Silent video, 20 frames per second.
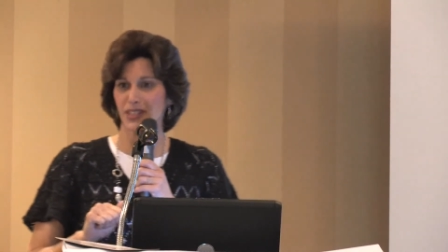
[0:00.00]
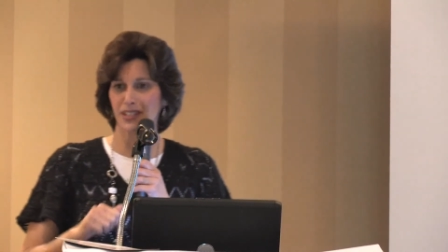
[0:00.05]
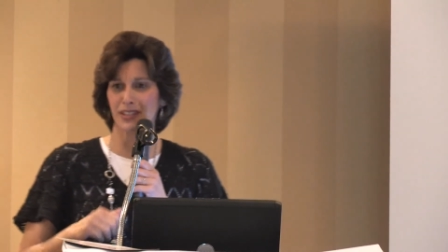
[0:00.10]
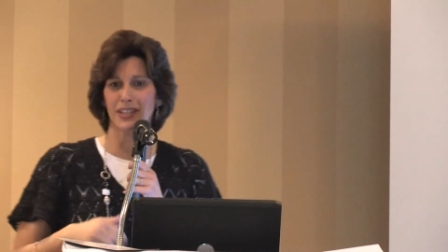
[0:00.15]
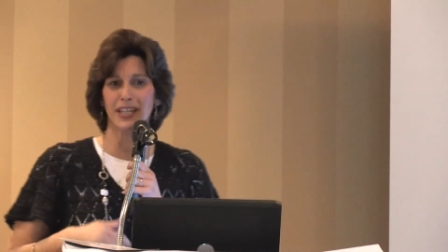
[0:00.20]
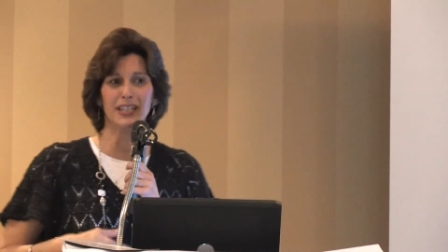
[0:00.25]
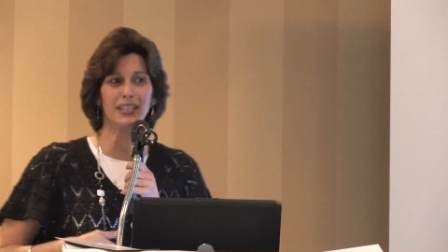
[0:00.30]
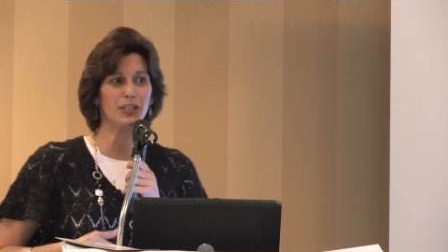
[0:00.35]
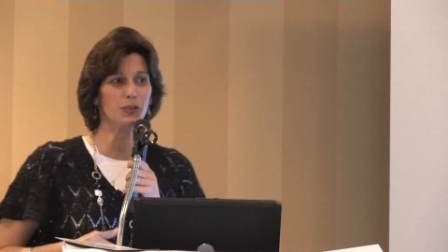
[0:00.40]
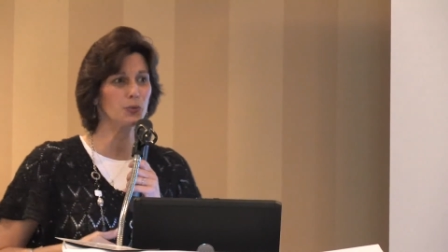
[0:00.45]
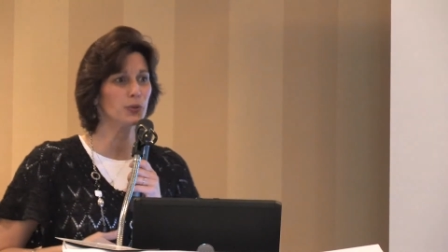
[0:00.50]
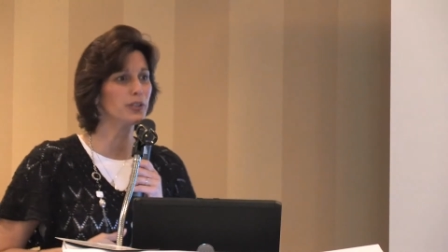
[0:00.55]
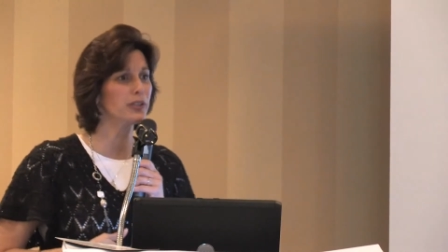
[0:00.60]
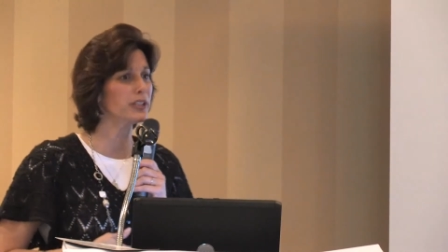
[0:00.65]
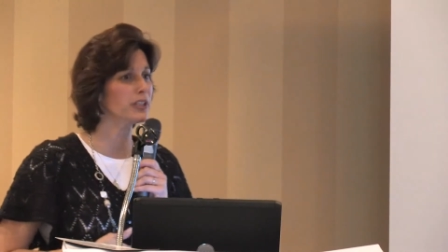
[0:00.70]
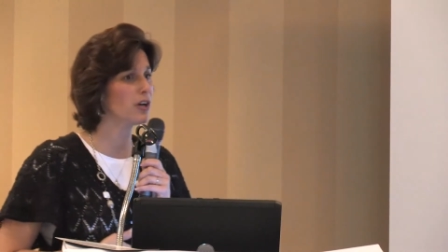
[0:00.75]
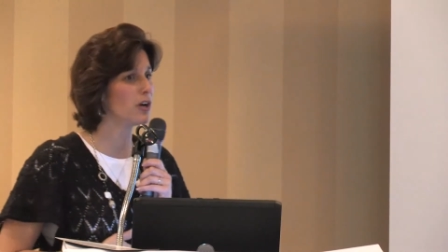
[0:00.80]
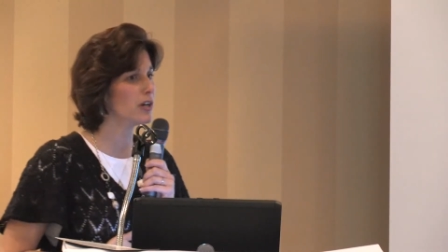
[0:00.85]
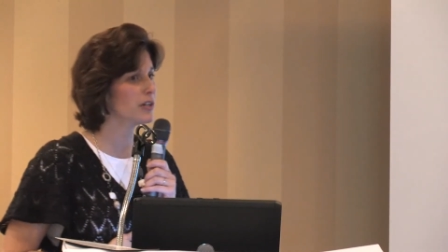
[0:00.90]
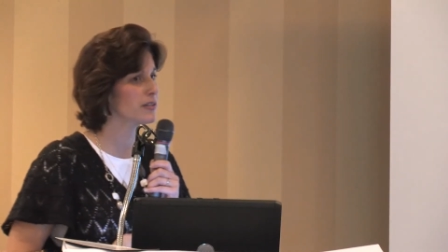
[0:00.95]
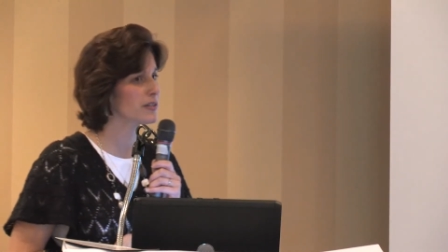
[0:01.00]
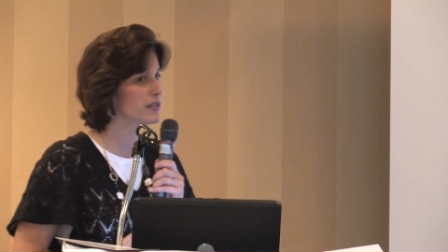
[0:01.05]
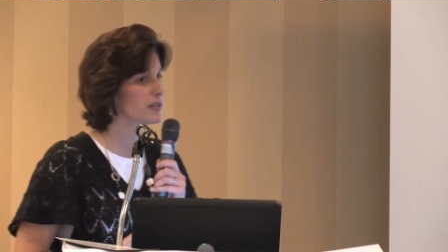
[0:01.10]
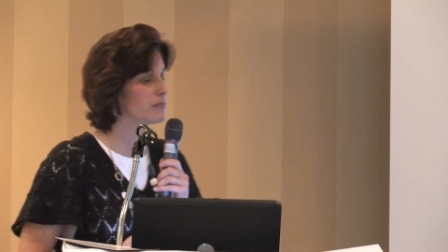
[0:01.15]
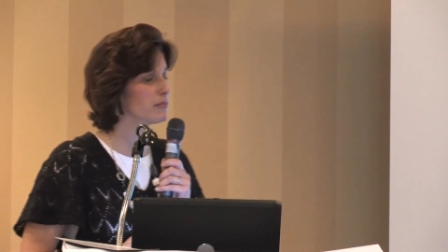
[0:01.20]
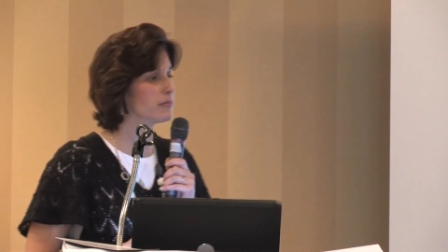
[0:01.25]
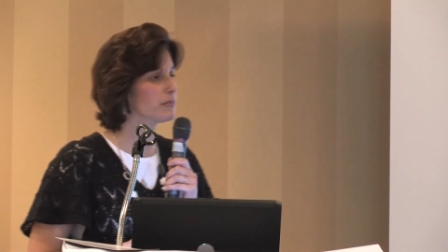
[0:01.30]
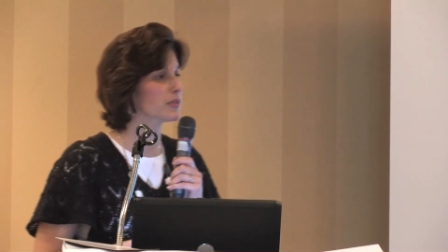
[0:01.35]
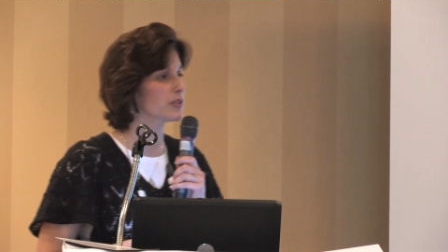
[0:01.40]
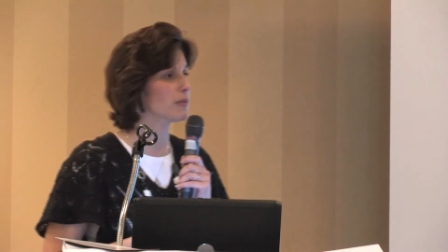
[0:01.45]
That can really cause
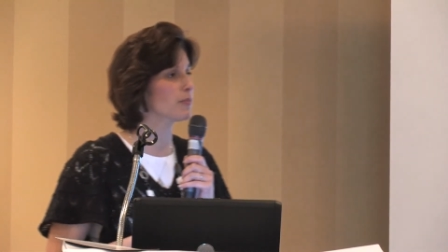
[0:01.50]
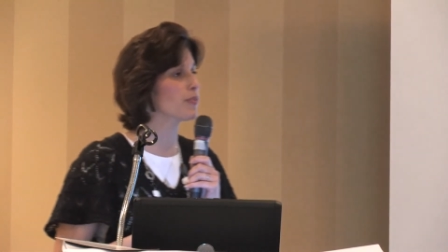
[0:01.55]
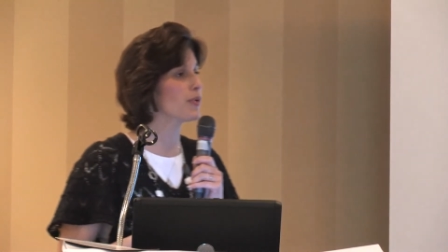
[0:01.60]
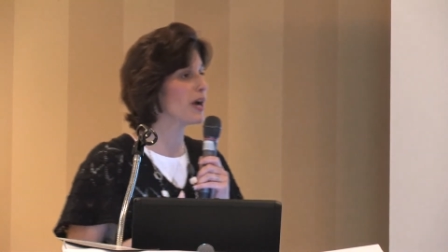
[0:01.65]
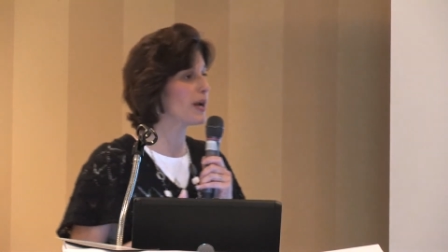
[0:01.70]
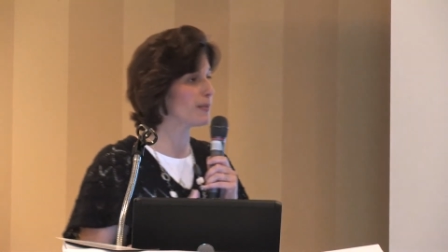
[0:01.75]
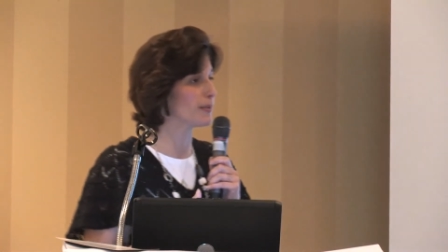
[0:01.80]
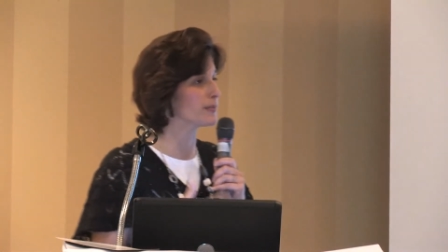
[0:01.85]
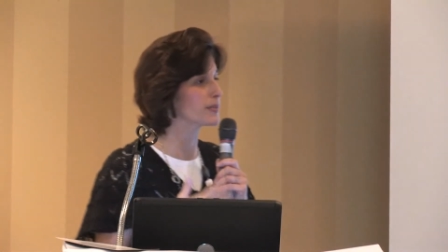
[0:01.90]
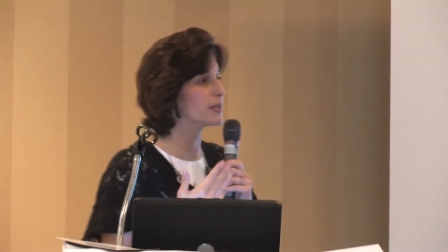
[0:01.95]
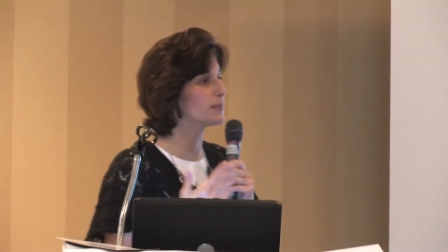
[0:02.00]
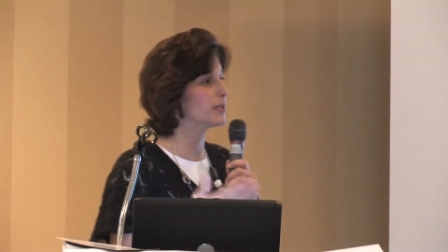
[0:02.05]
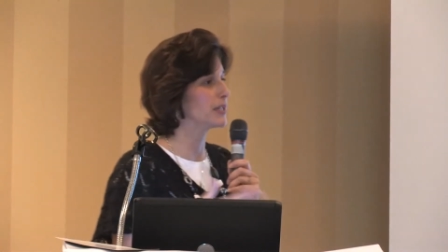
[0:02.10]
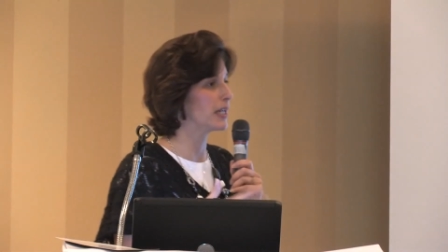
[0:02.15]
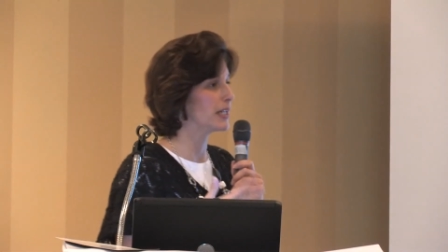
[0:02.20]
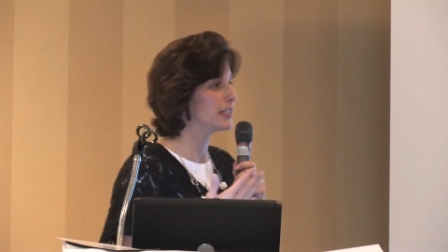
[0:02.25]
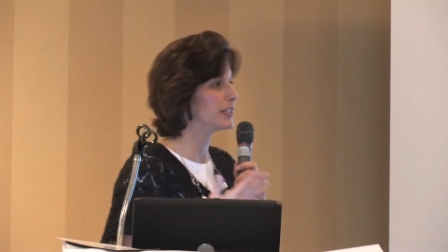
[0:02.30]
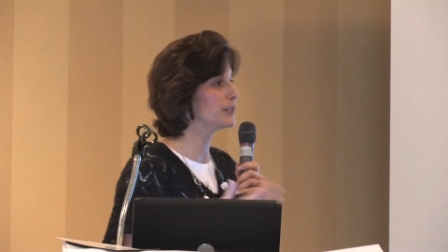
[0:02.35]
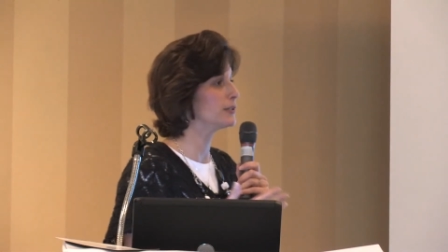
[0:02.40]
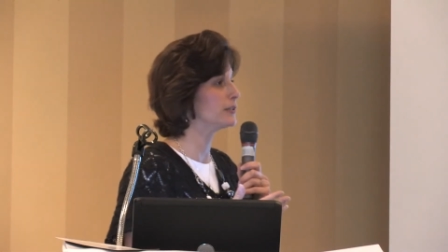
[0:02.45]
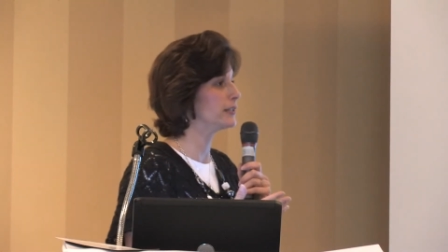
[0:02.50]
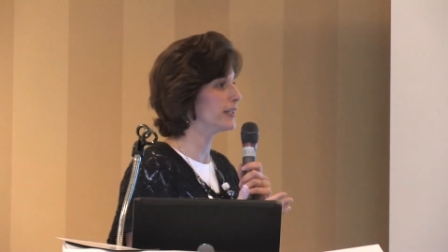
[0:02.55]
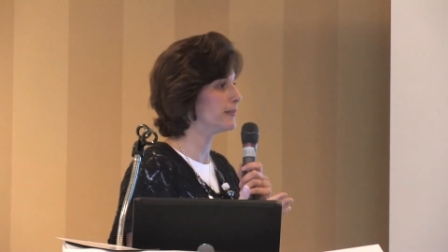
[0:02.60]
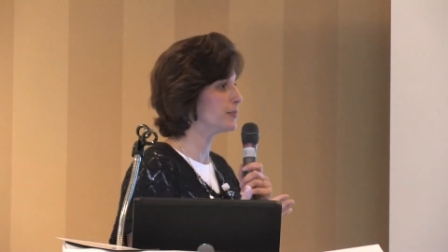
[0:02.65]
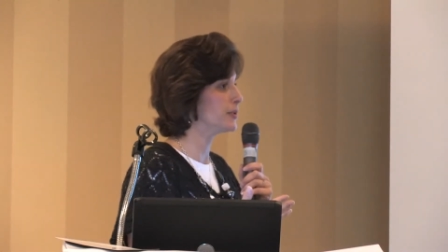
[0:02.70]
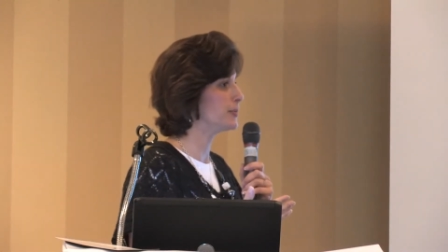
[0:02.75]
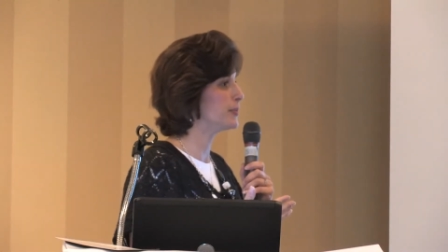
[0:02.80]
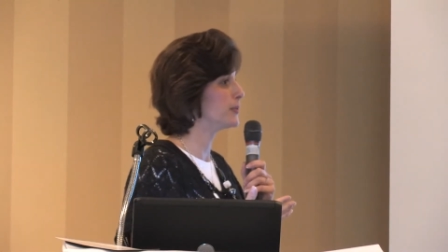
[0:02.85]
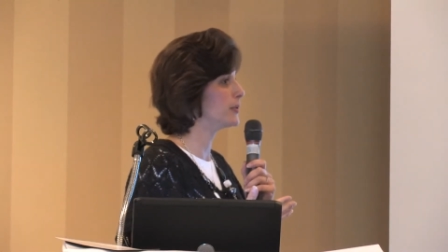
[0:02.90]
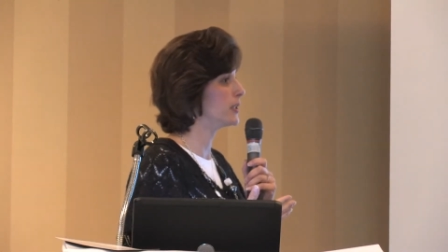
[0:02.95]
some problems. I mean, I literally have
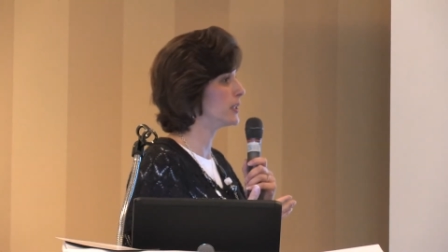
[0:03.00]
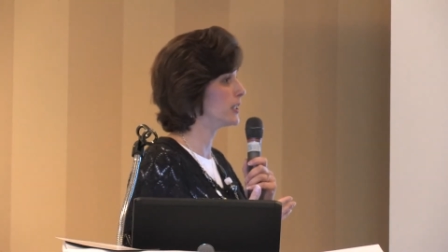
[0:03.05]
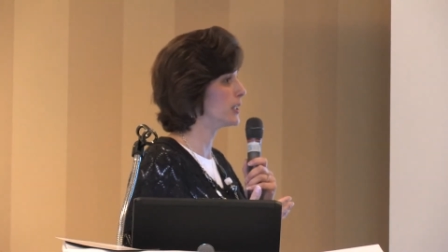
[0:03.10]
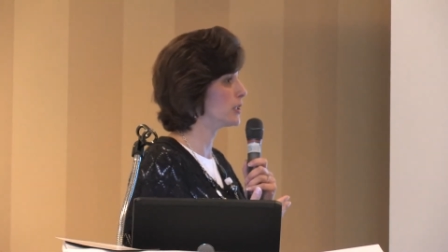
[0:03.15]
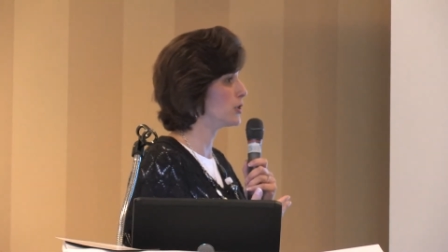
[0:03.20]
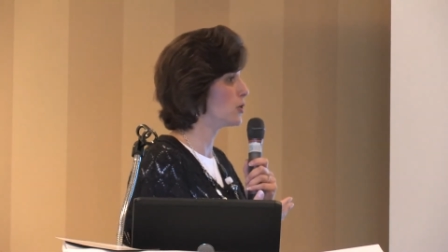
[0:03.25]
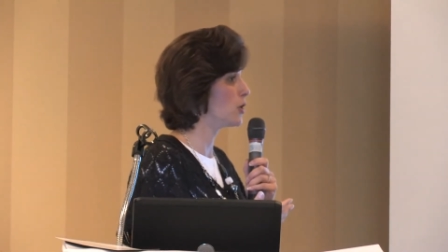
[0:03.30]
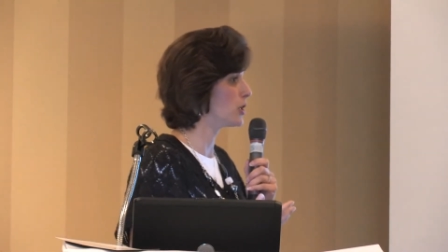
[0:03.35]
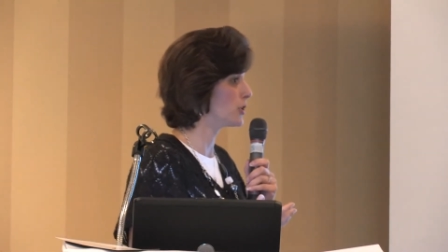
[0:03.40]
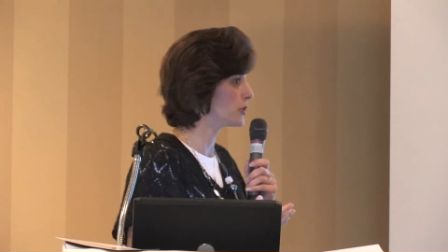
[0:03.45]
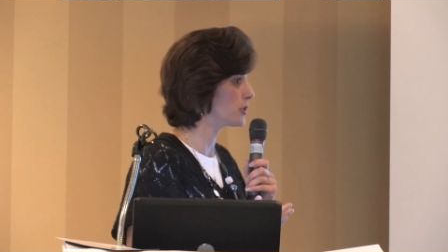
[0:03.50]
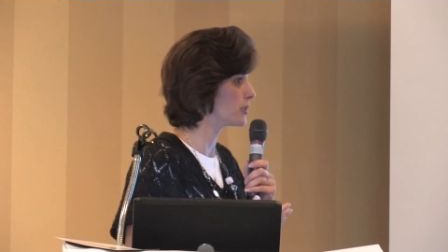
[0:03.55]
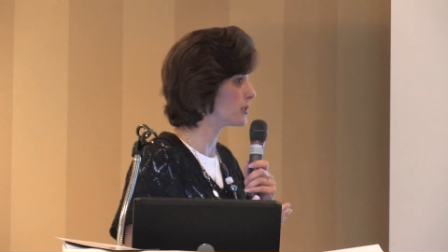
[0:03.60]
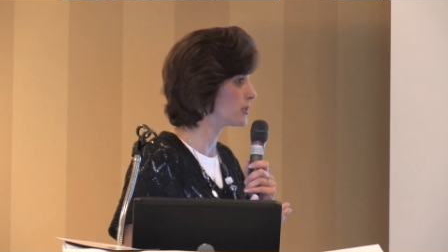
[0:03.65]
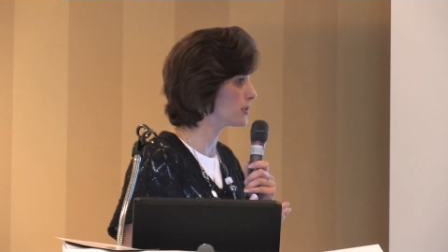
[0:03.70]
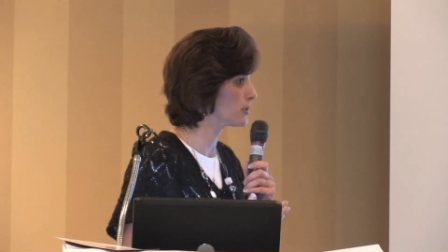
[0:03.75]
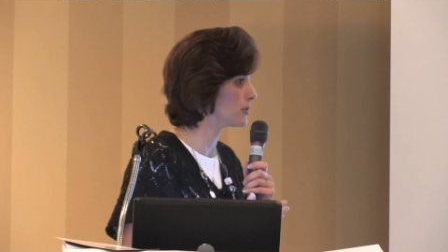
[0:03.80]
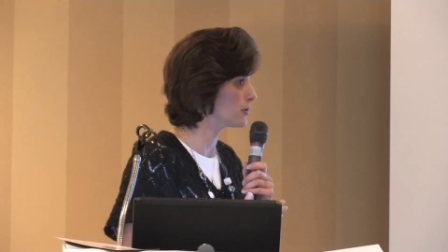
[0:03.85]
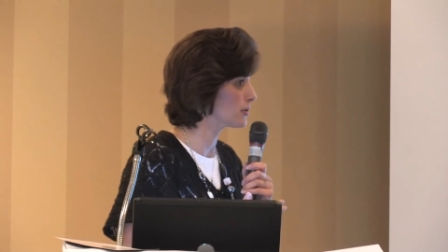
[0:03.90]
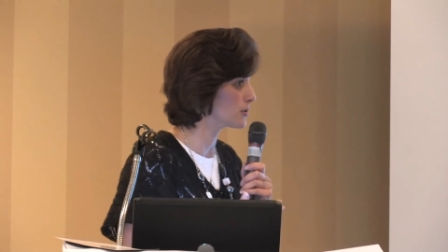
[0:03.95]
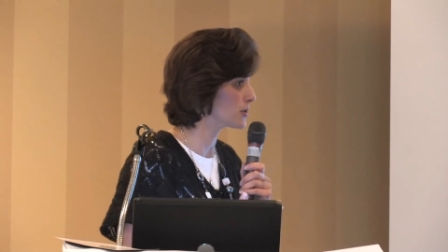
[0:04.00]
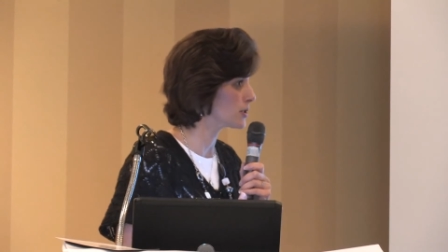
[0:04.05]
people that get nauseous to their